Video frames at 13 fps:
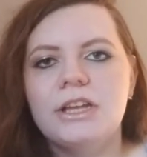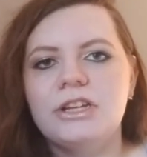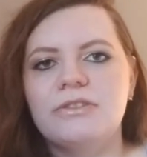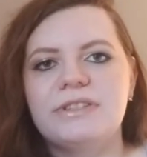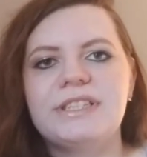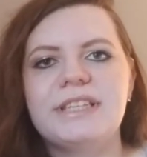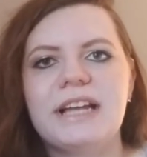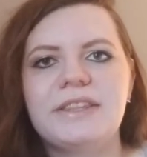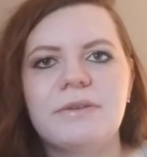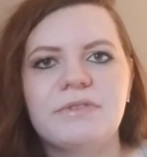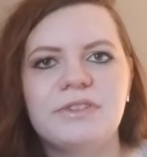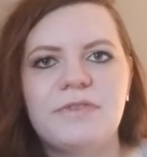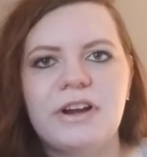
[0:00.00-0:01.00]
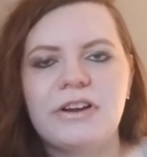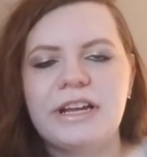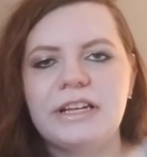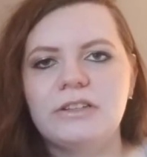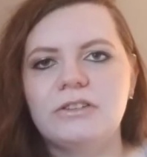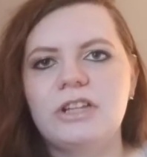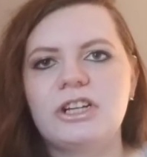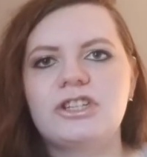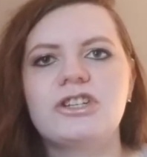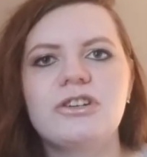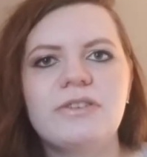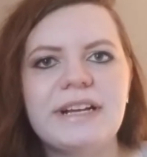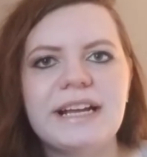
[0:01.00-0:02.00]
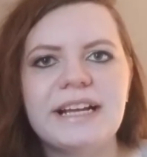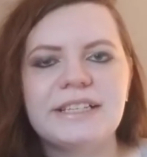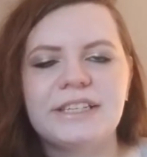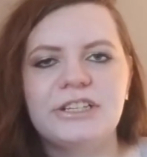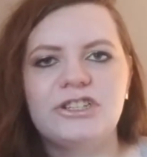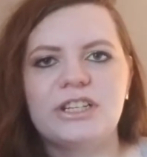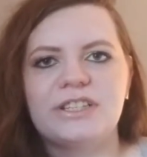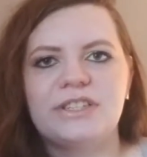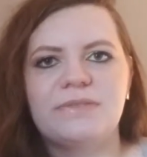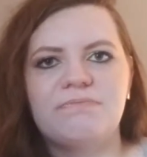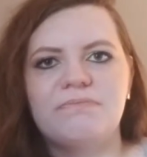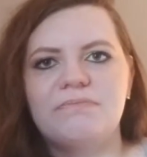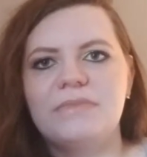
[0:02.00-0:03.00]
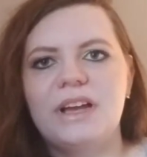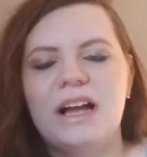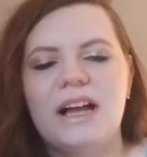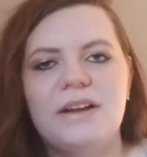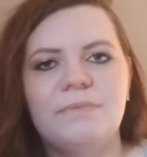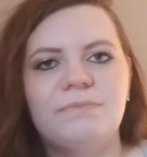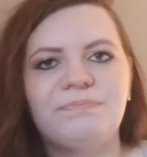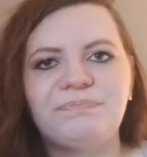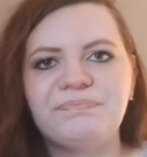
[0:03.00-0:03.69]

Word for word: you know, a scent that was very luxurious and just, um,